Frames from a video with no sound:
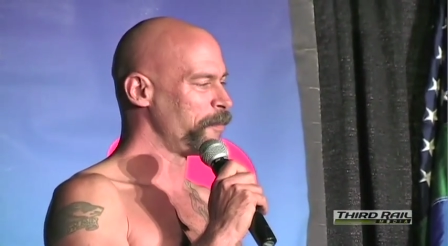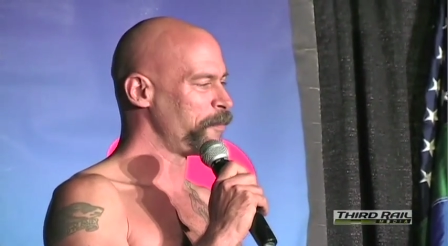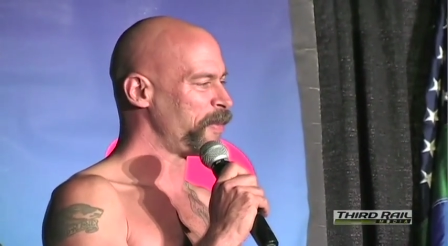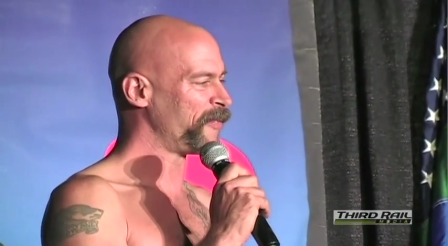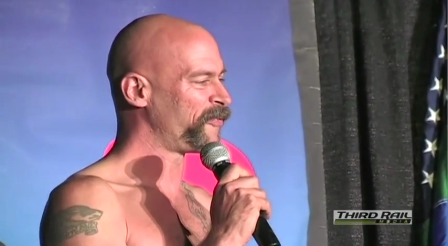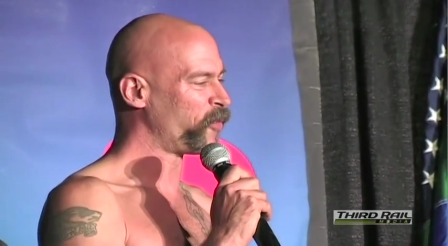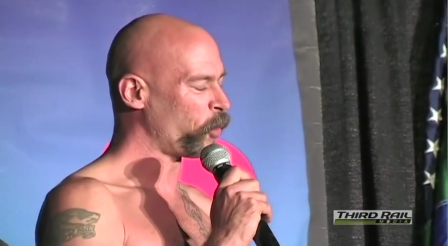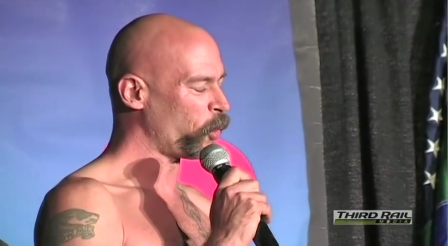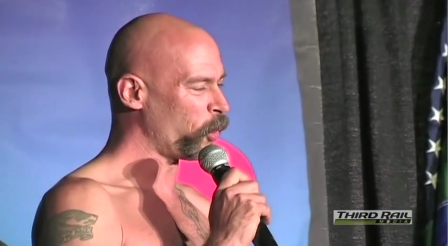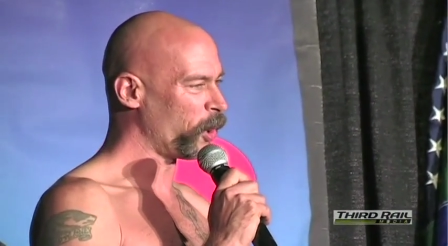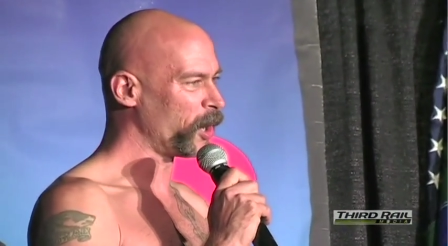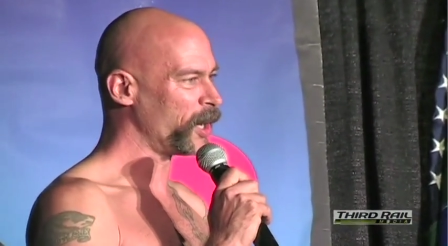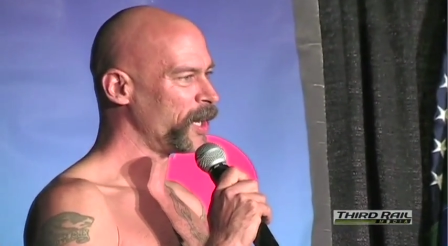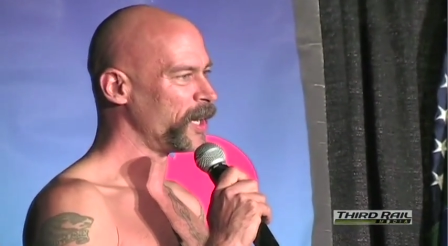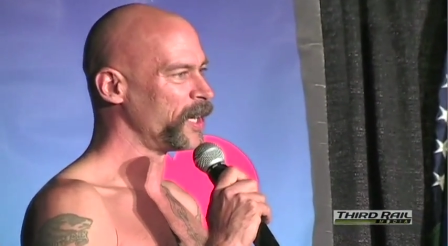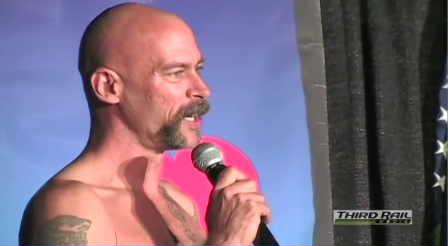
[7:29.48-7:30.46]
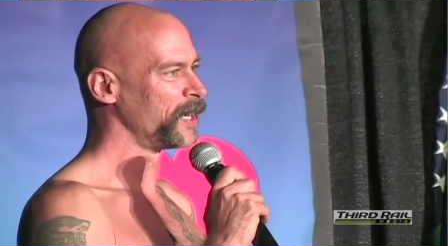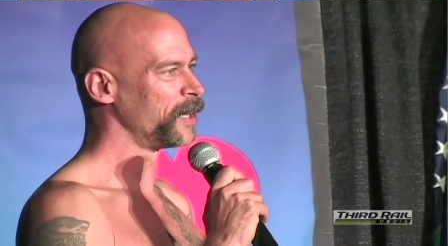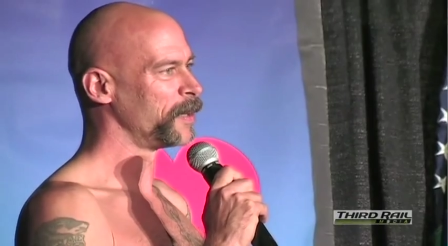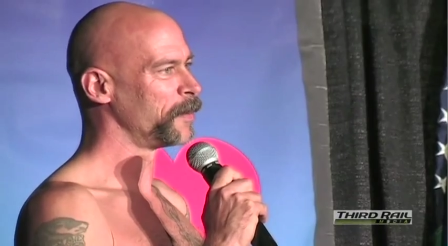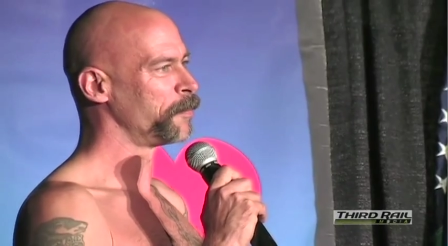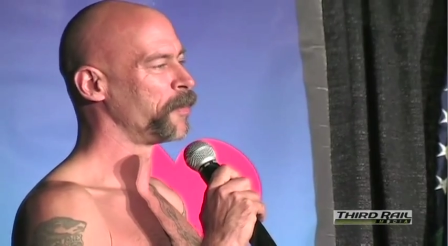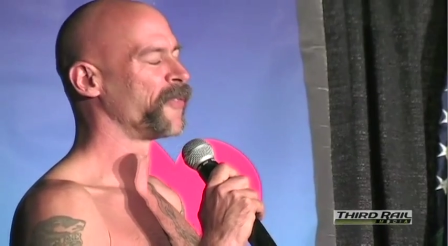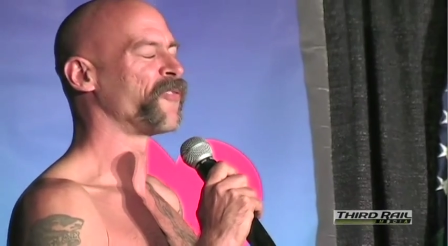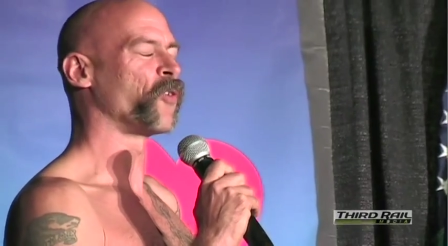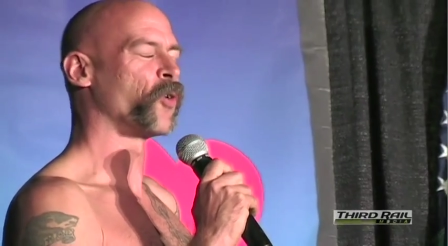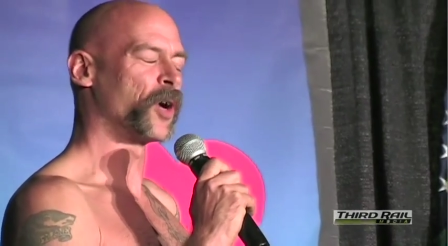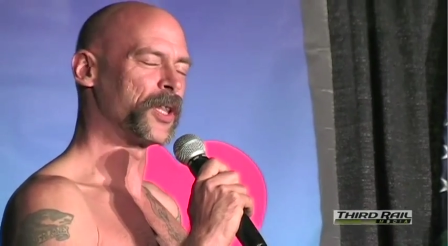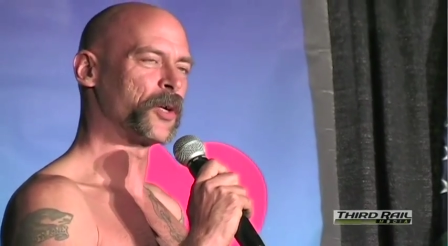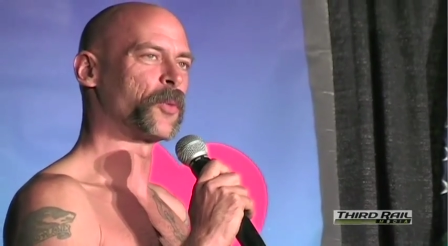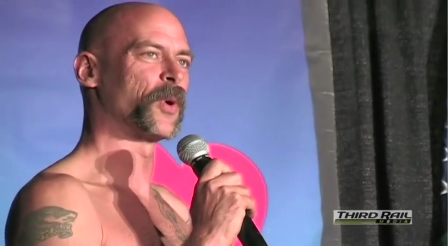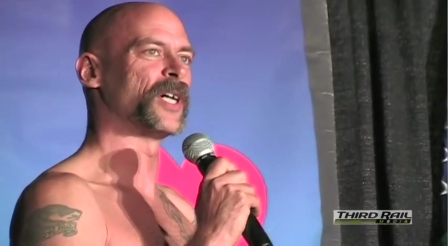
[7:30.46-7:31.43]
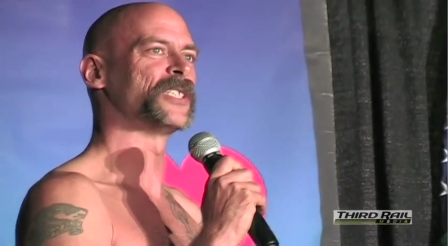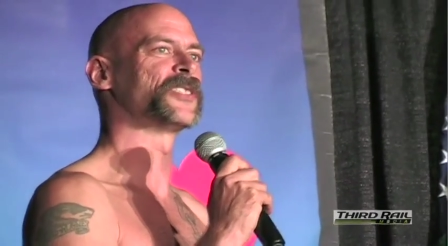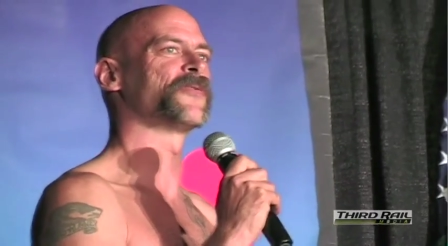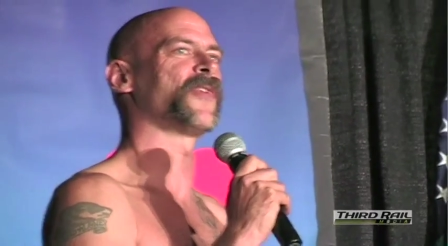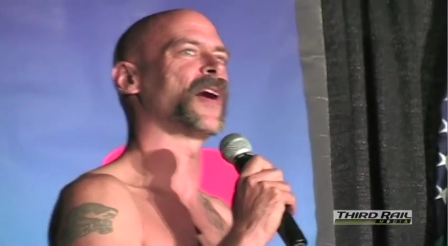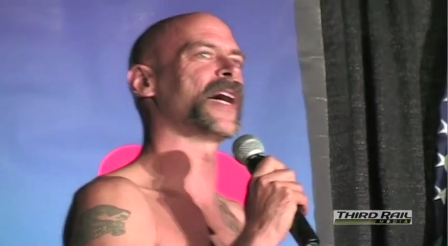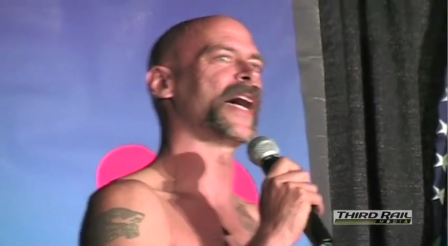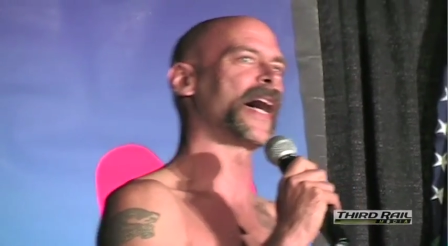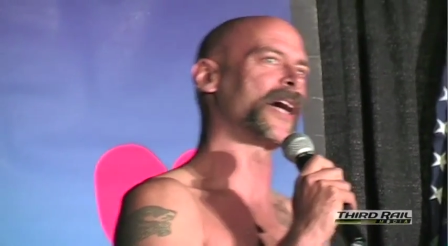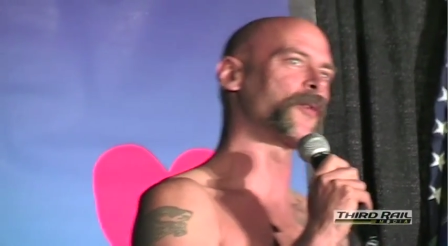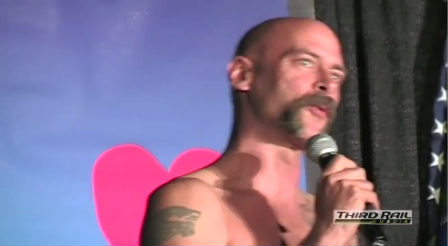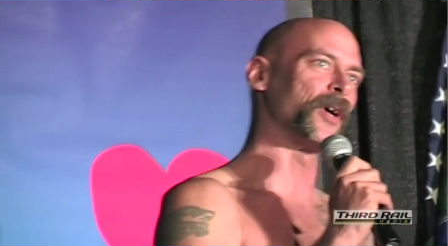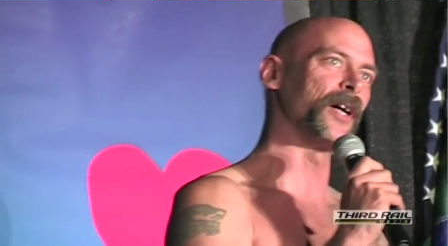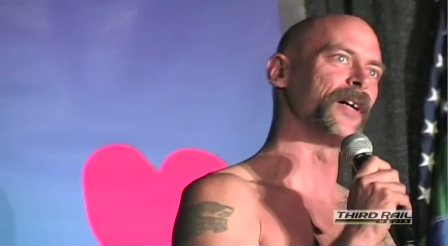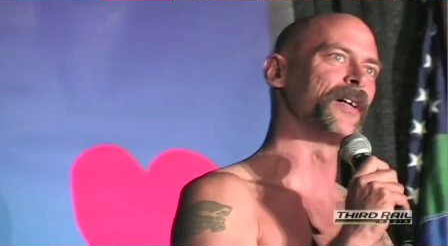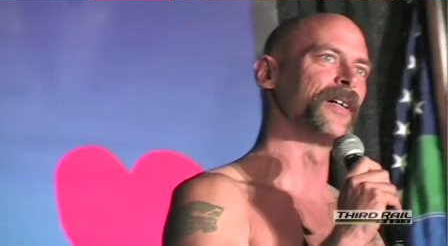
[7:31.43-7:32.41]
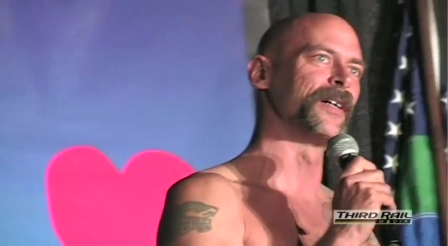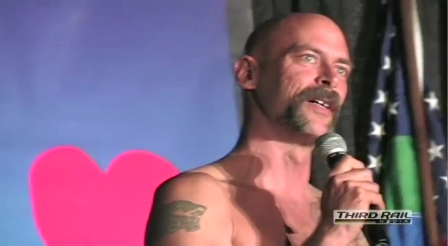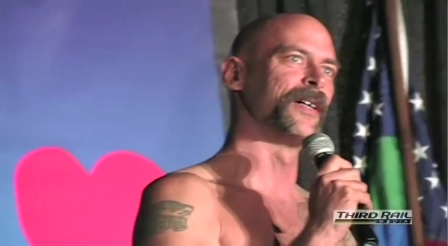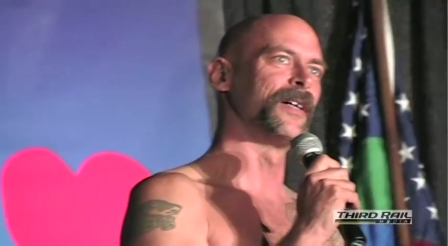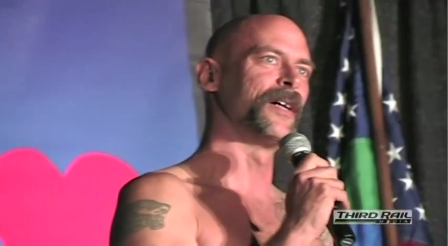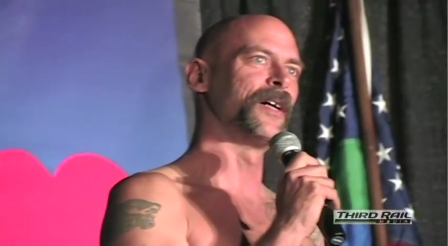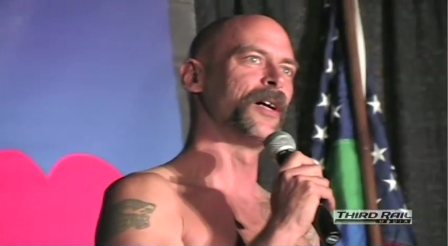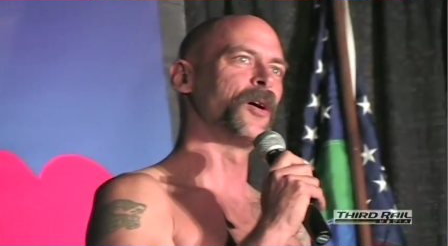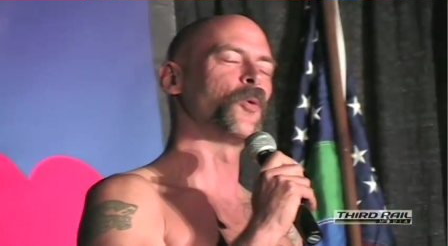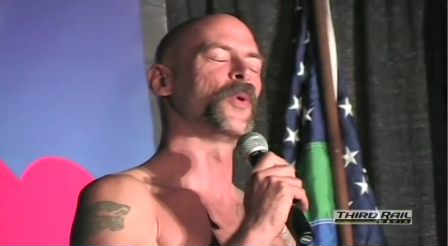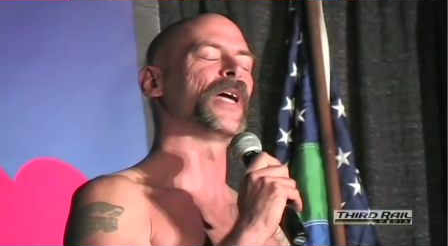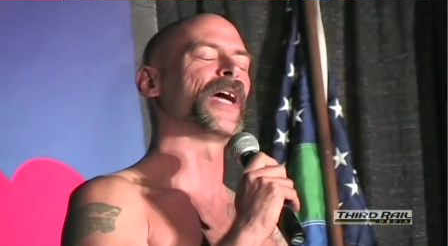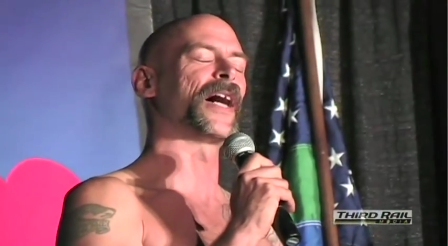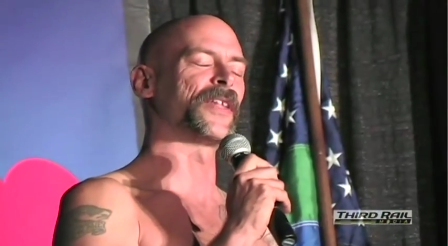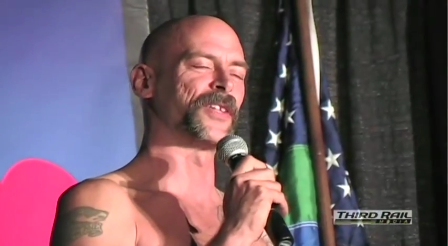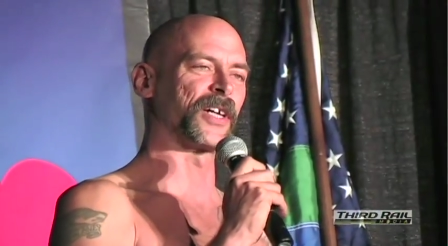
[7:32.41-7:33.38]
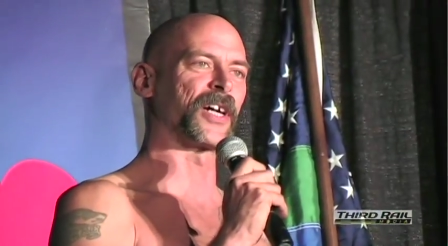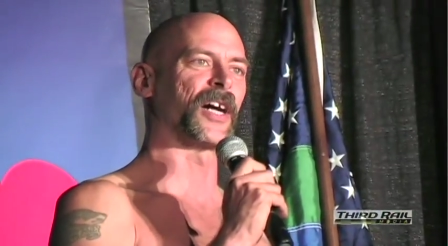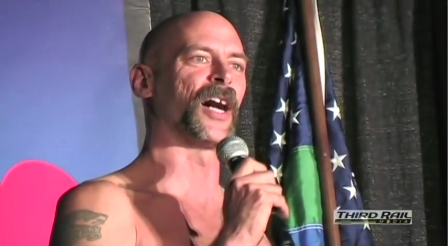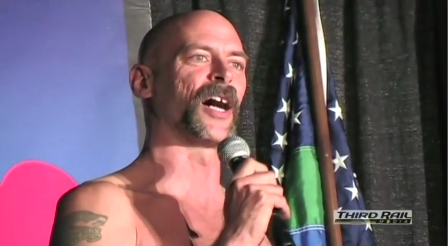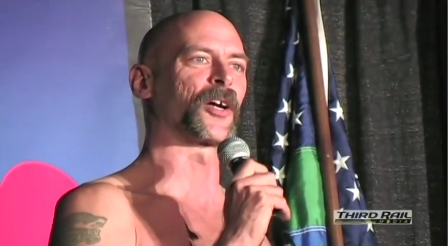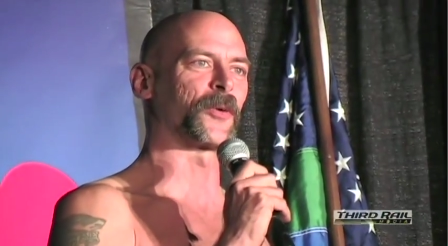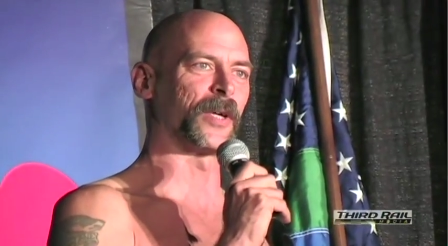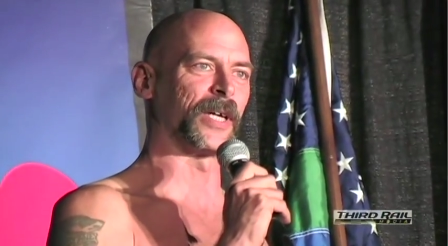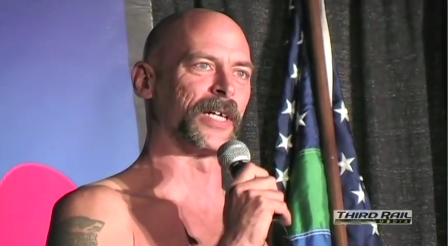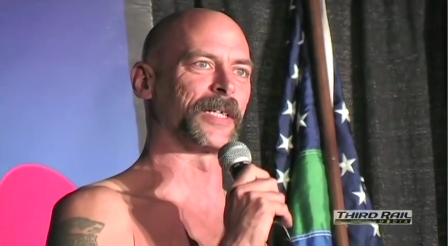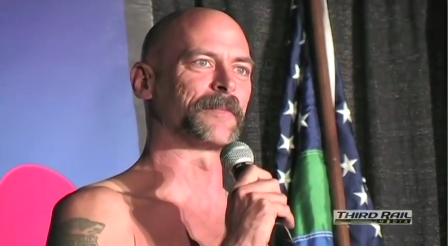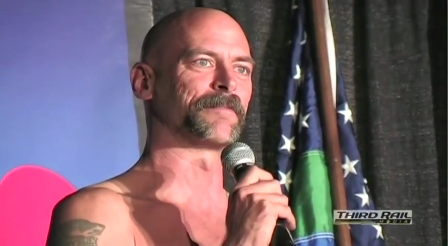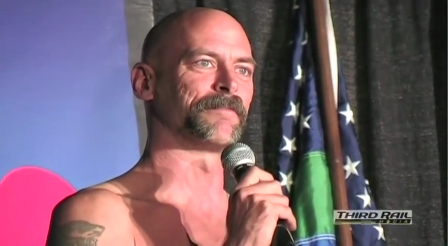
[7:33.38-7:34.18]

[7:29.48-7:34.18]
Before, before there was Viagra, we had the cock ring.